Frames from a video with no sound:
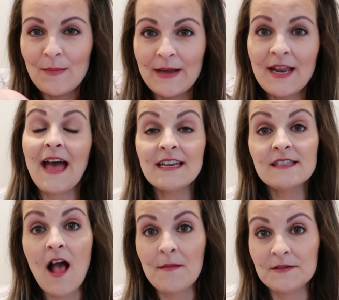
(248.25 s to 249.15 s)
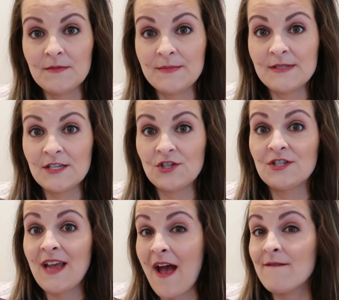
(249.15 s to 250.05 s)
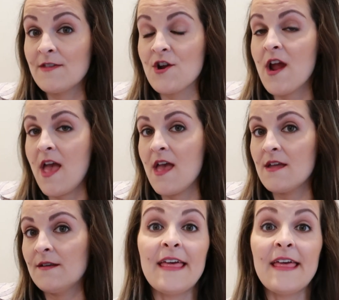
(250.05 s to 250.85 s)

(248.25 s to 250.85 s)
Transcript: but that is the optimal position to have their head.